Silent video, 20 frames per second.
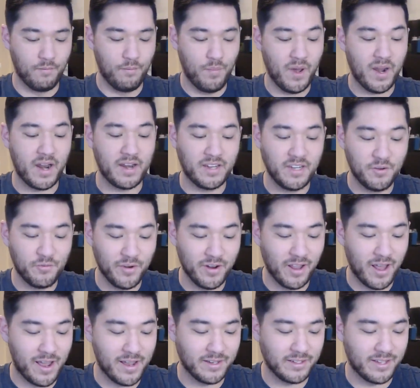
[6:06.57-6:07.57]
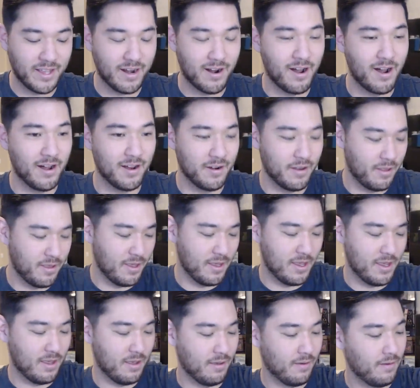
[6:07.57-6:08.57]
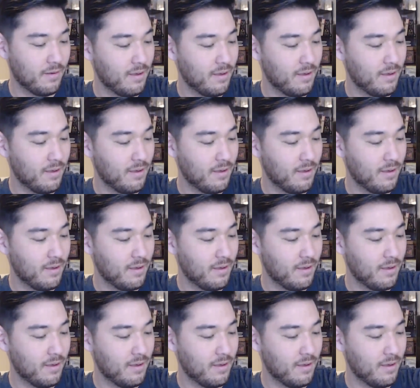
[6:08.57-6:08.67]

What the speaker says: But I did realize that on the